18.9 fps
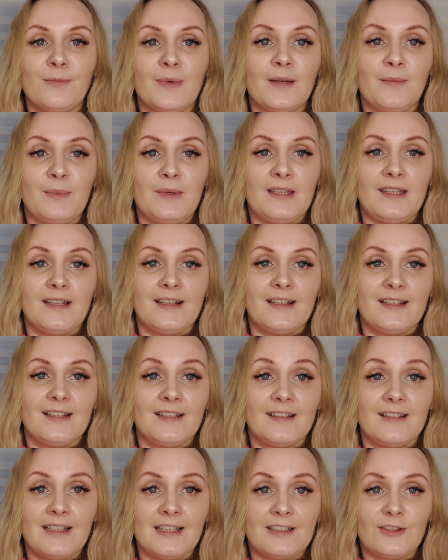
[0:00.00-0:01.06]
Maybe
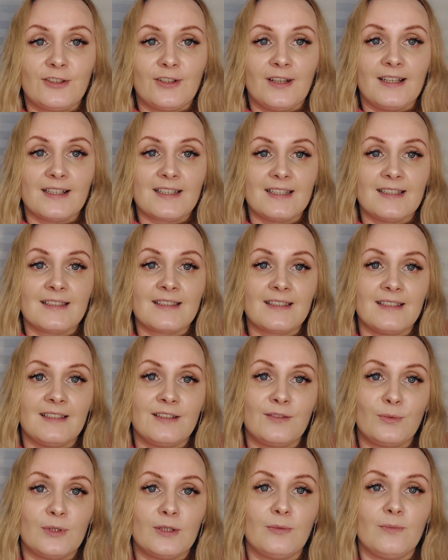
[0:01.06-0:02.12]
at your lessons
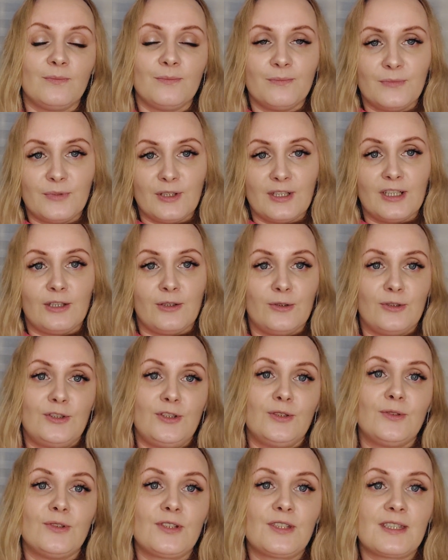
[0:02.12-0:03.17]
it will bring a good
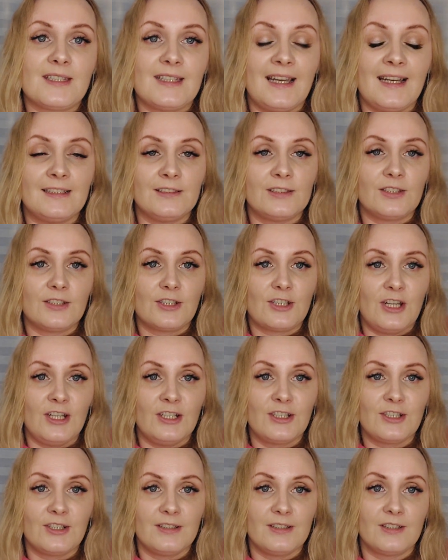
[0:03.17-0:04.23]
use and
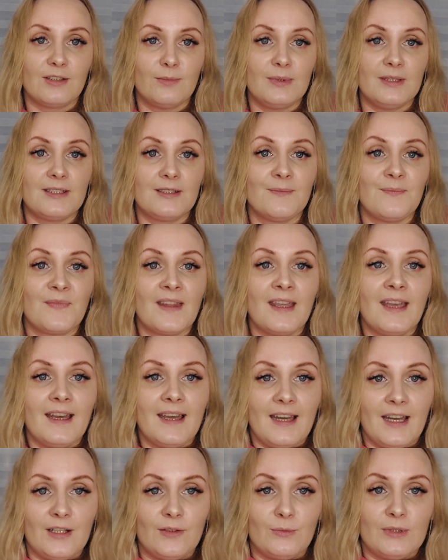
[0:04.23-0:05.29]
change a little bit
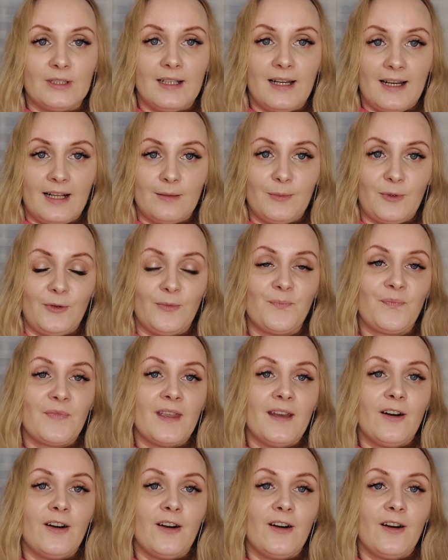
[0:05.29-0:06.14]
and will help you.